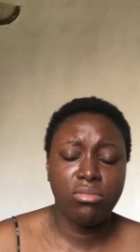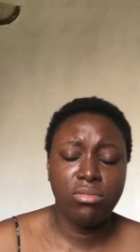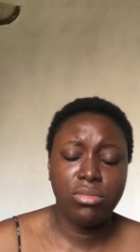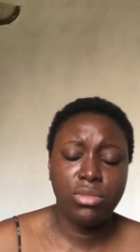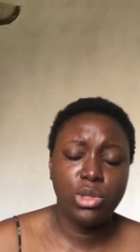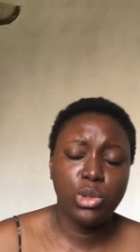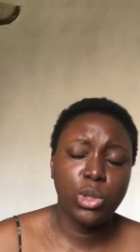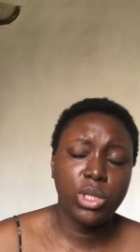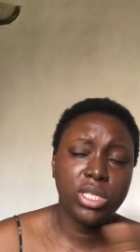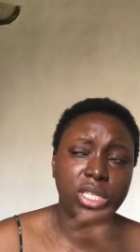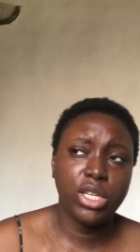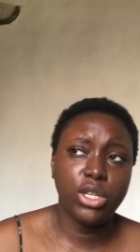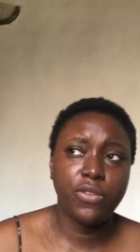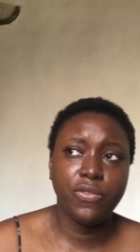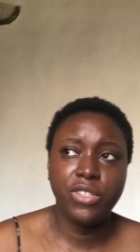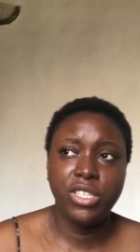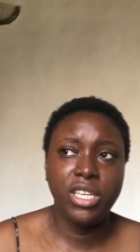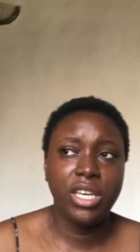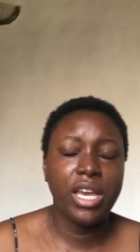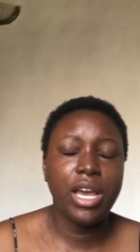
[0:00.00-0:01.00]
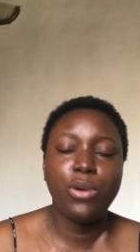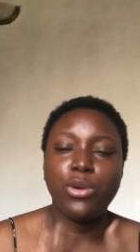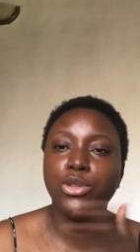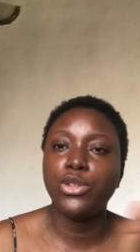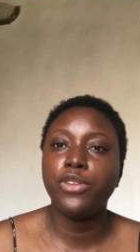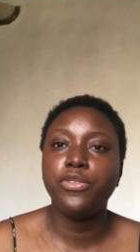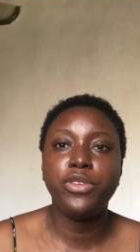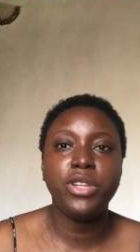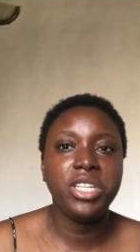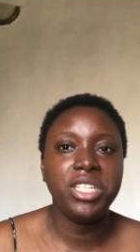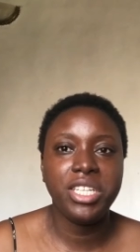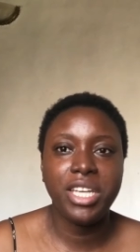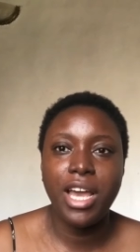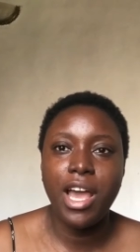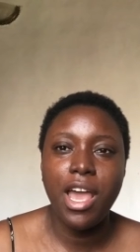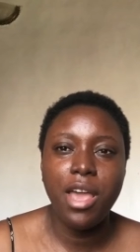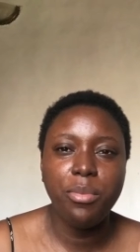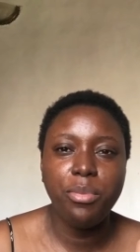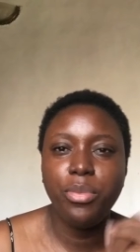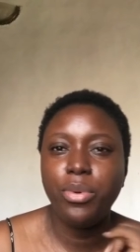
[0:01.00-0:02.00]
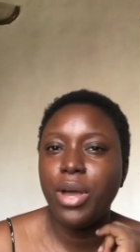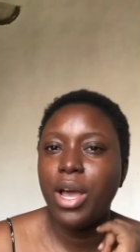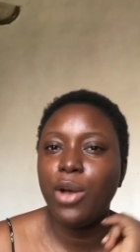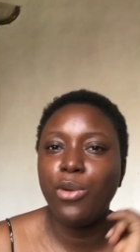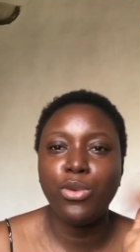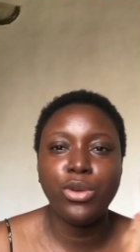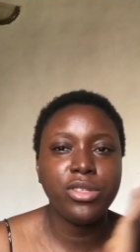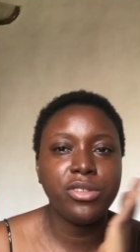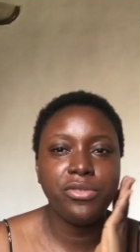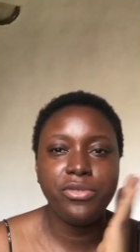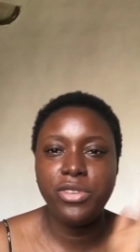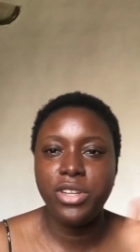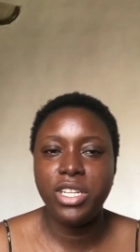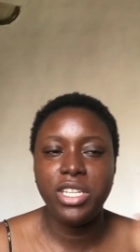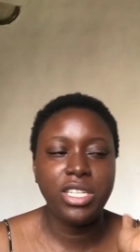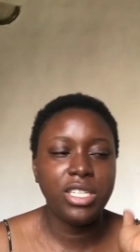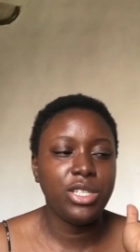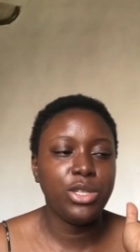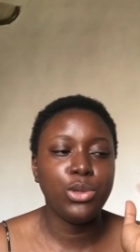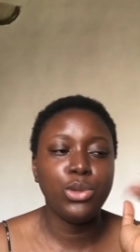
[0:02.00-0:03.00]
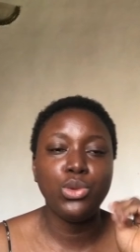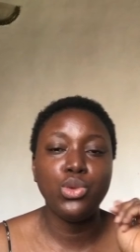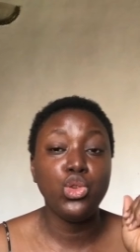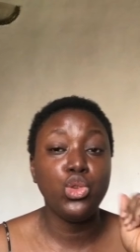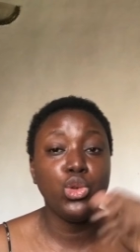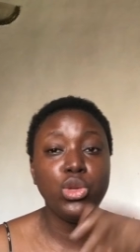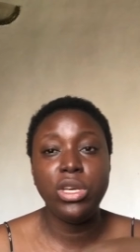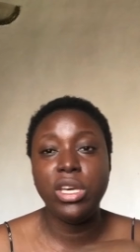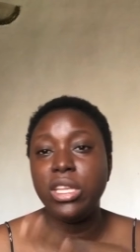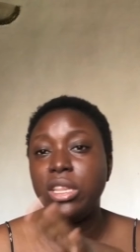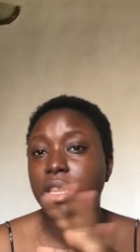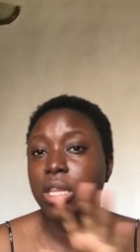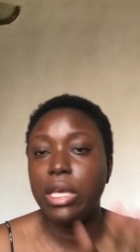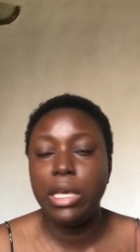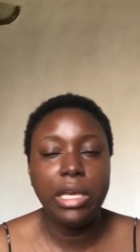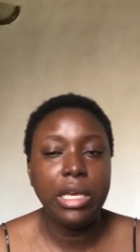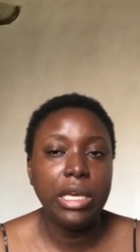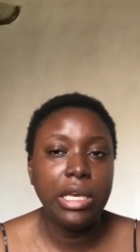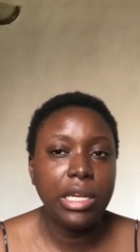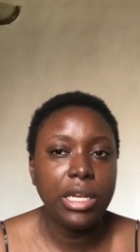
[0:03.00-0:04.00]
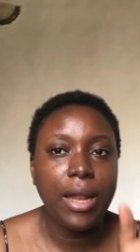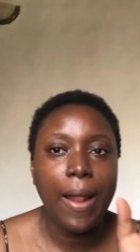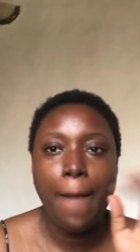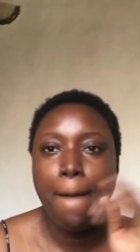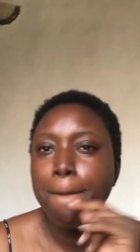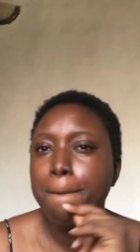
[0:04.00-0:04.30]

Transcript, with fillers: towards the end of the year I was not feeling the hype I wasn't feeling the whole new year thing